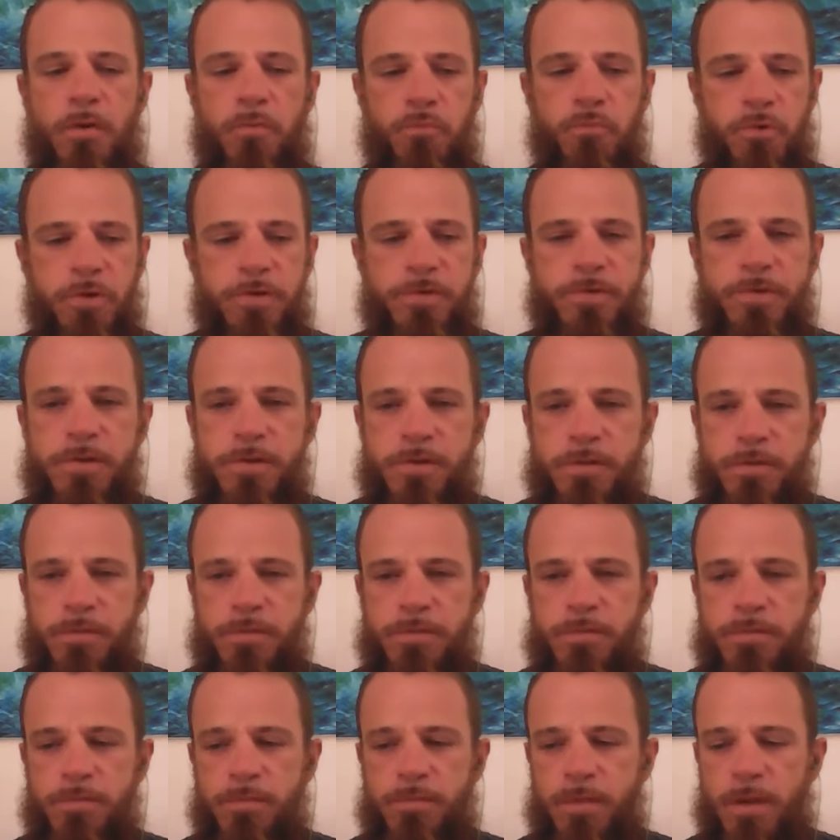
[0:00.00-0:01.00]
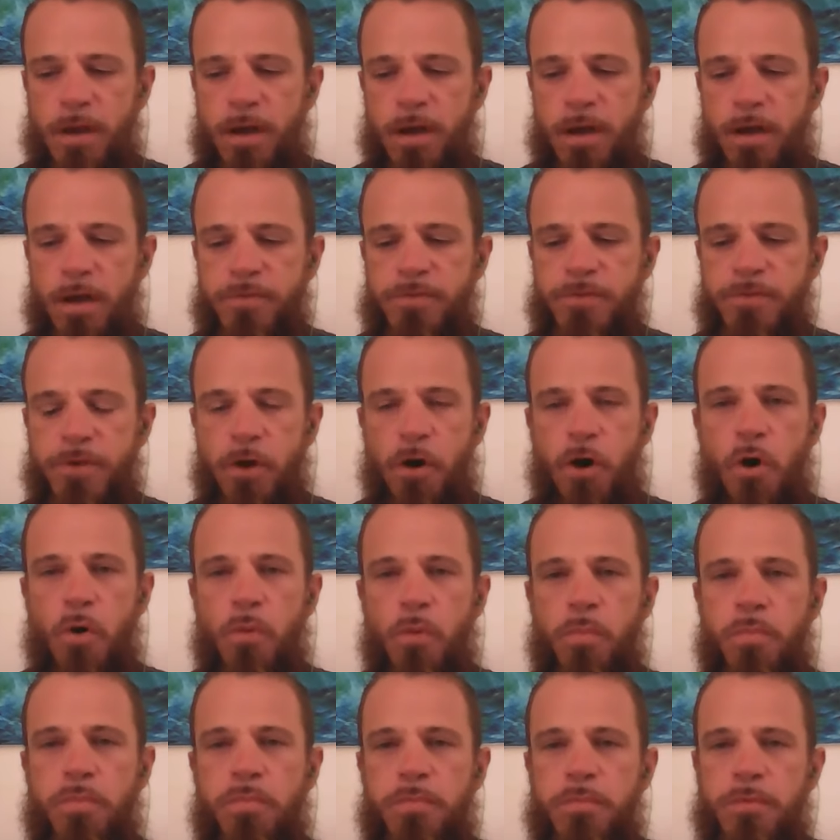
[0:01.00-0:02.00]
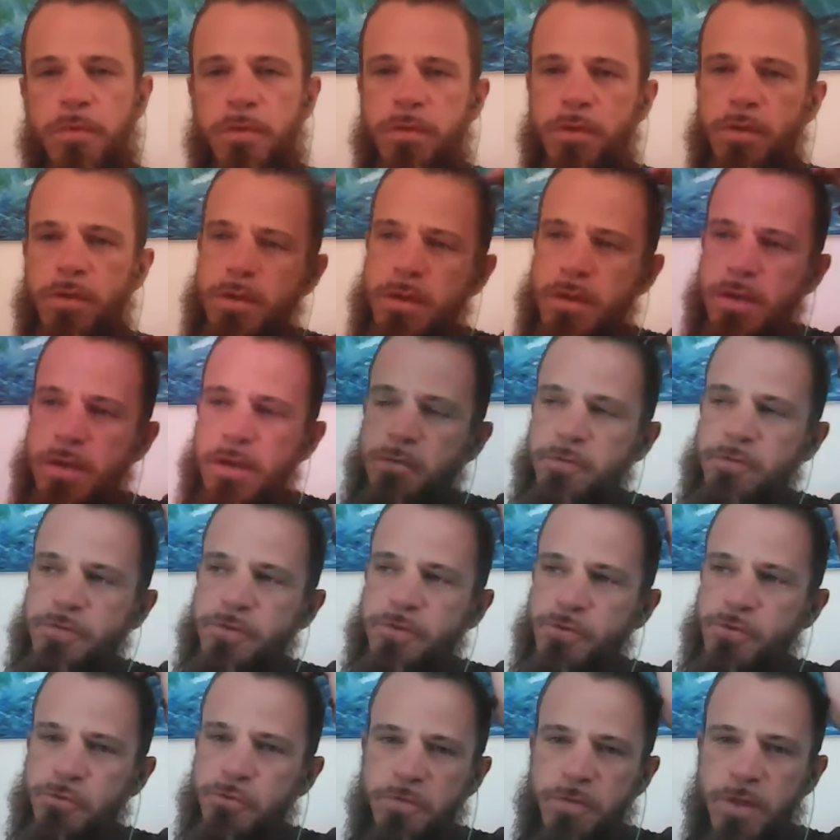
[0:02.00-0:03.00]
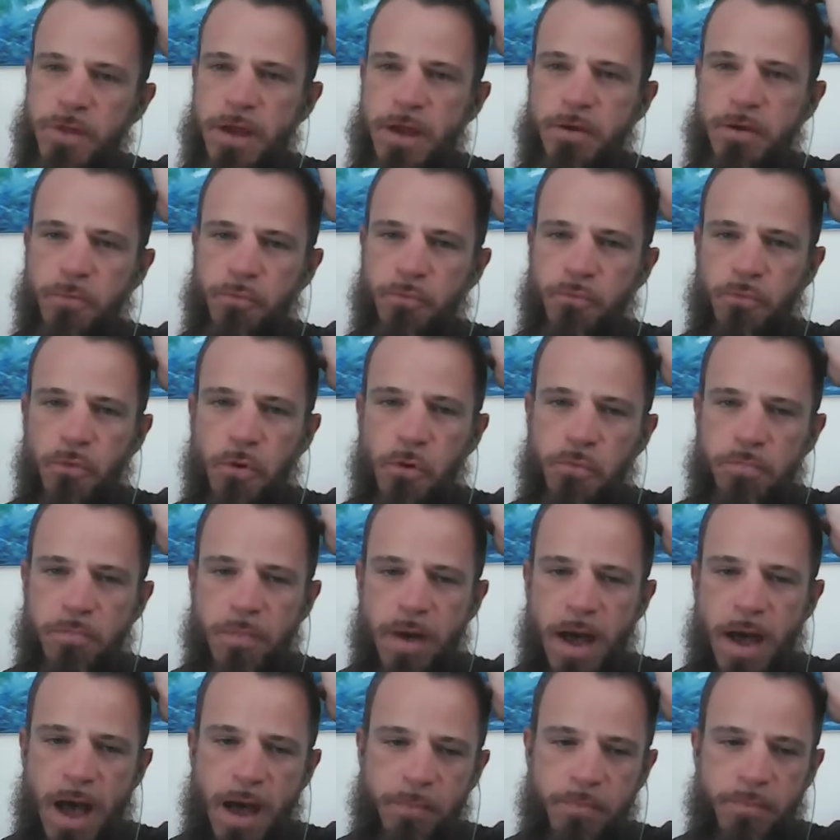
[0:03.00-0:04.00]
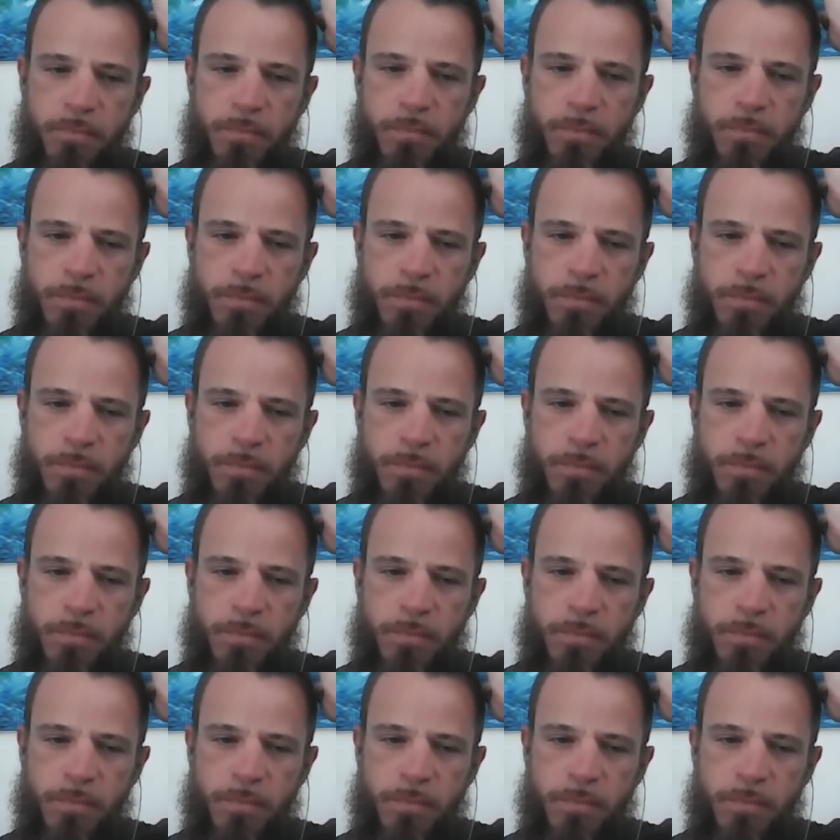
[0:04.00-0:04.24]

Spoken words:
reason to hope. It was sort of like a roadmap